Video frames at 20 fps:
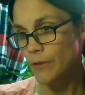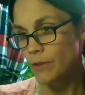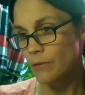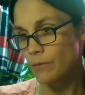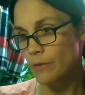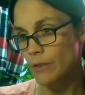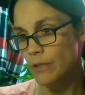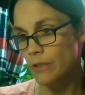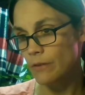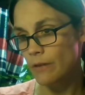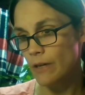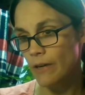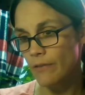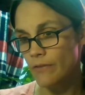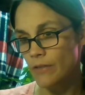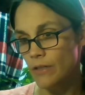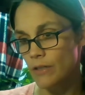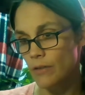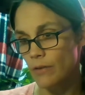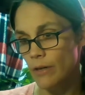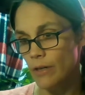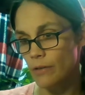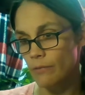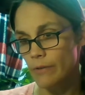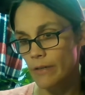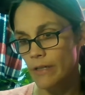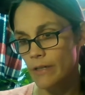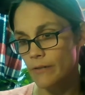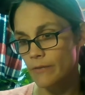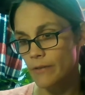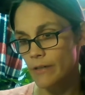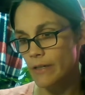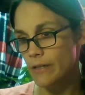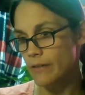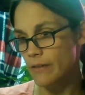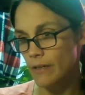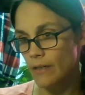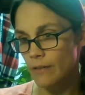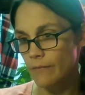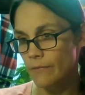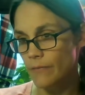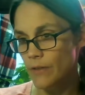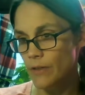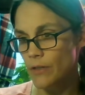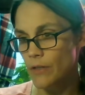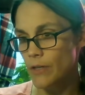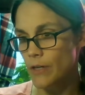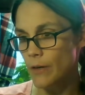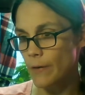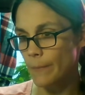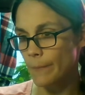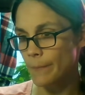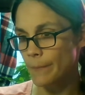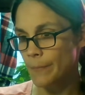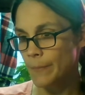You really don't have to know how to read or anything. There you go.